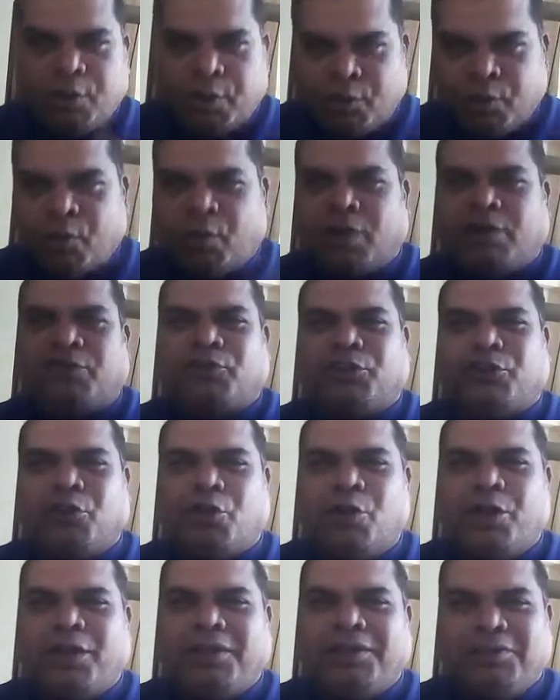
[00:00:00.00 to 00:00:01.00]
One for the
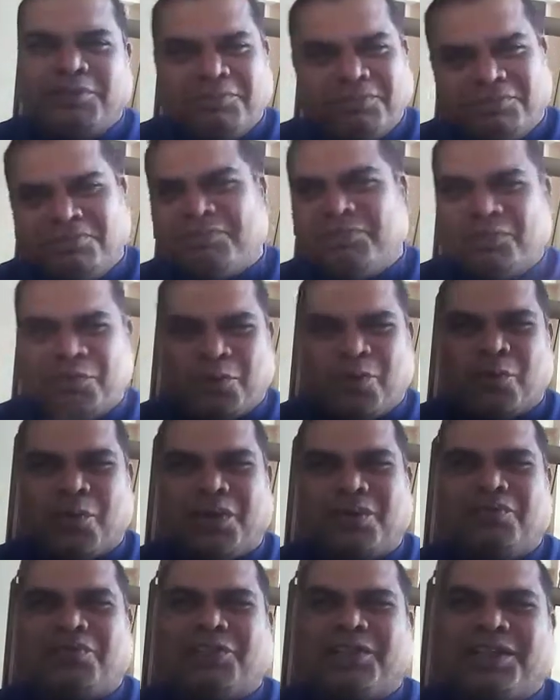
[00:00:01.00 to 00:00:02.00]
going,
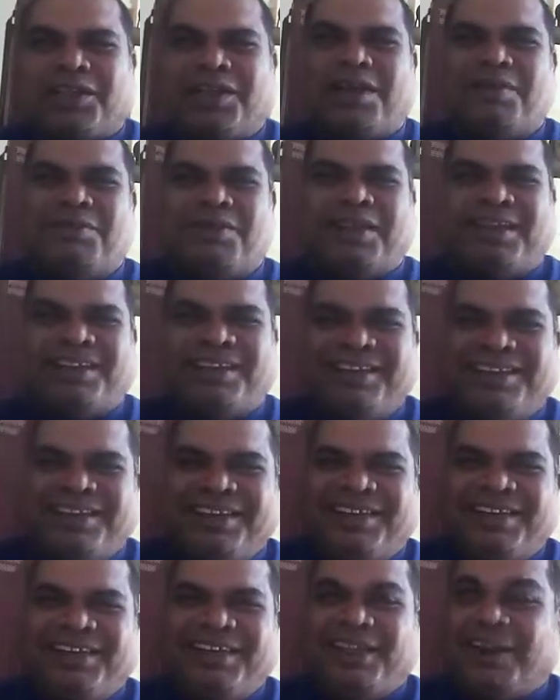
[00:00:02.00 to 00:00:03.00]
one for the coming.
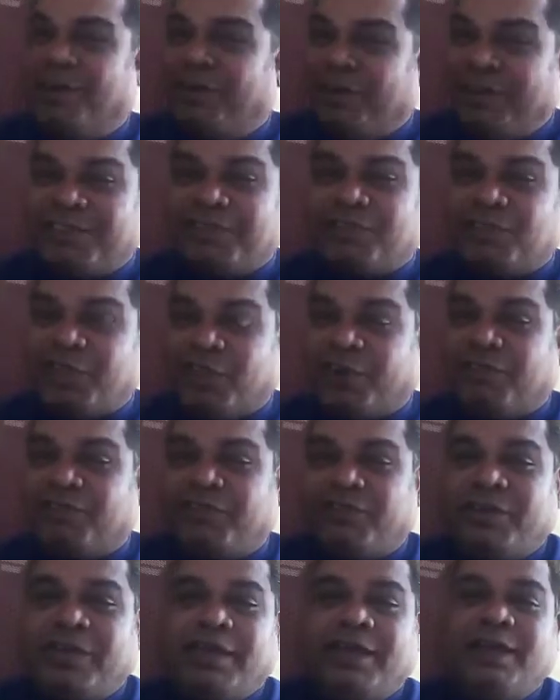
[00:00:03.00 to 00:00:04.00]
It
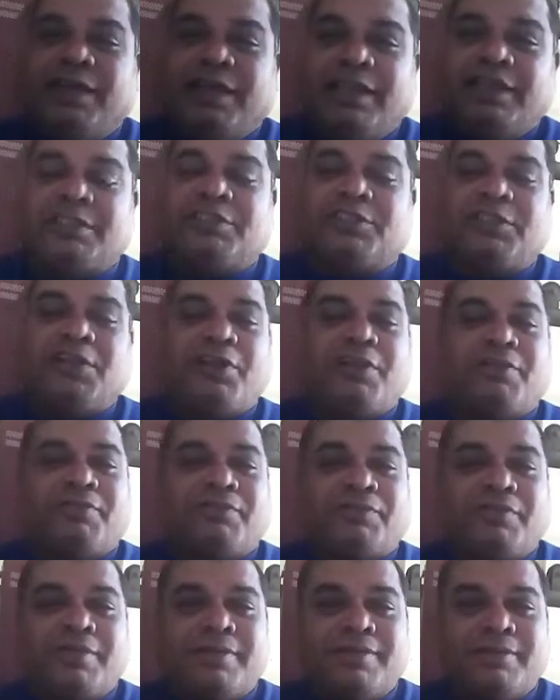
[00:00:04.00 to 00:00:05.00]
sort
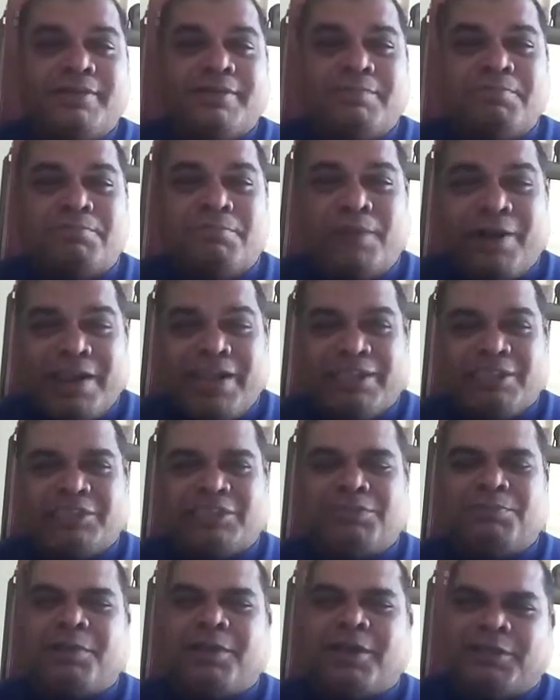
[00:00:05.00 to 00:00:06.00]
of brain
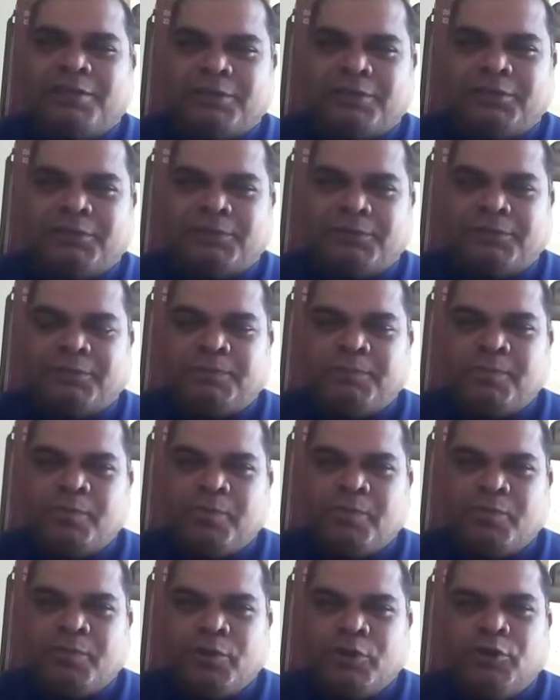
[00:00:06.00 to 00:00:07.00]
spas you.
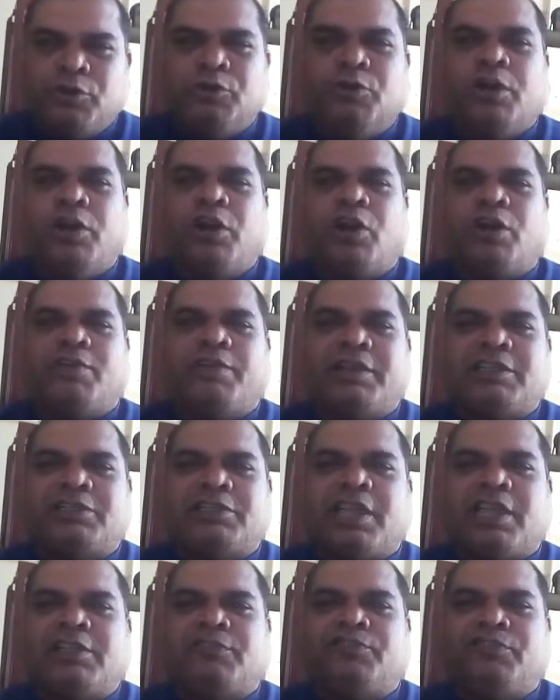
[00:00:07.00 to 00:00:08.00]
You do a lot of
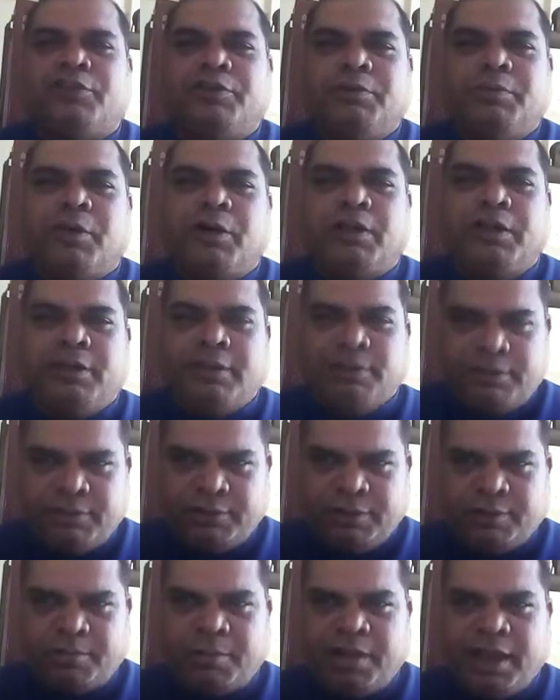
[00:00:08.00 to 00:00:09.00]
exercise for your body,
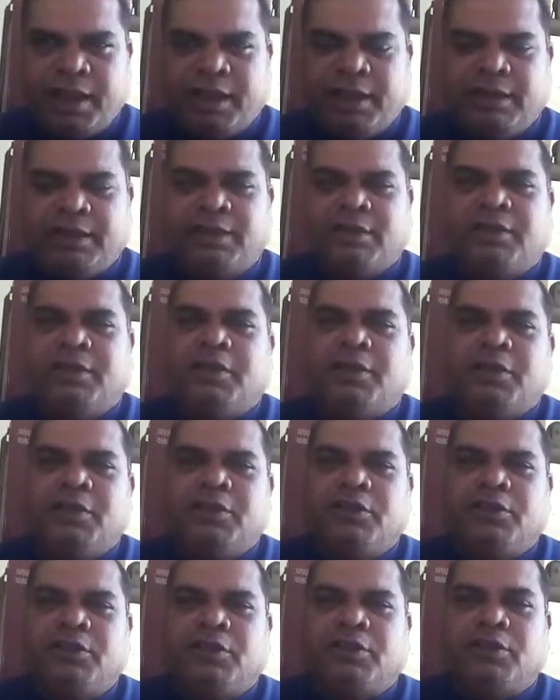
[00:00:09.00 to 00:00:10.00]
your mind,
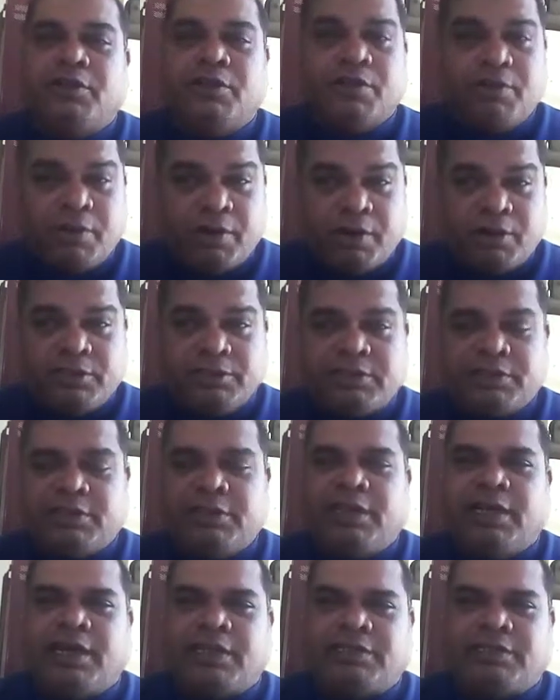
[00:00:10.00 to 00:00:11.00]
your neurons
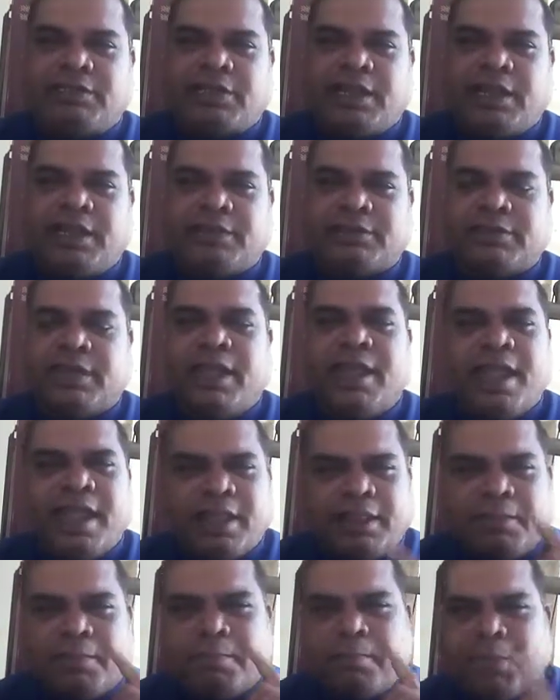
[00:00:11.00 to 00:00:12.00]
need exercise.
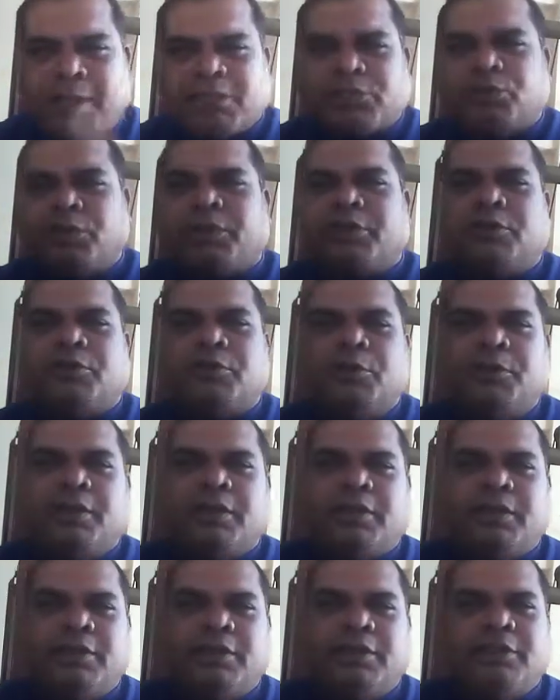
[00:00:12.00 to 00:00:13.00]
And the best way to do
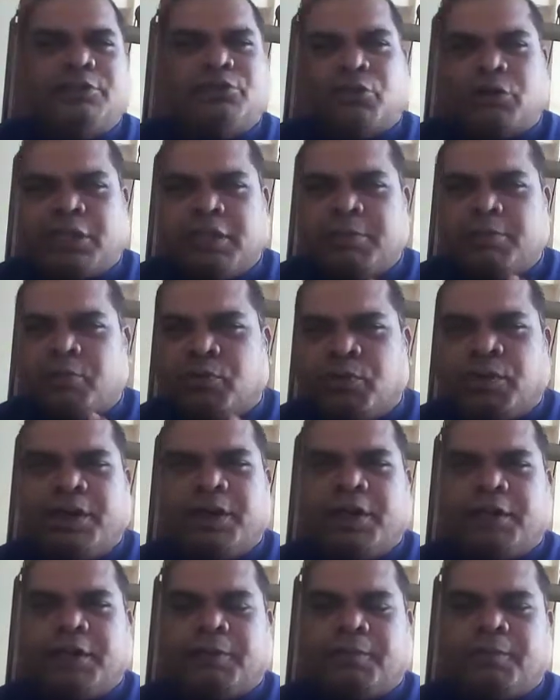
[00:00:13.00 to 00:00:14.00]
it is to keep
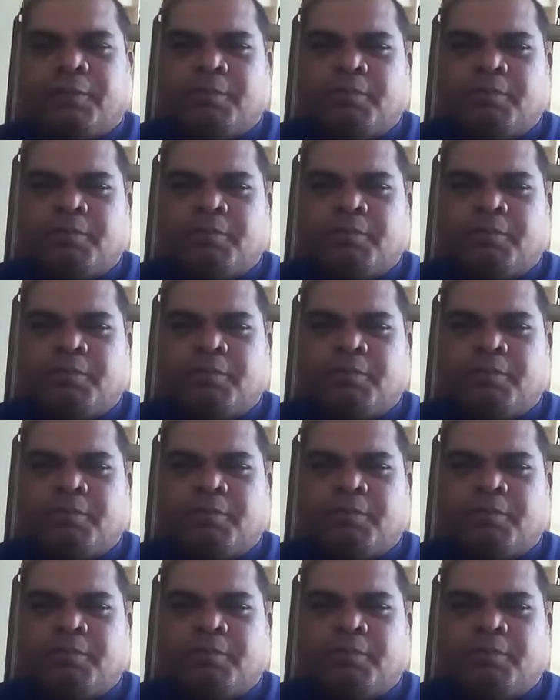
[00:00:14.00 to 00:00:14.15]
reading.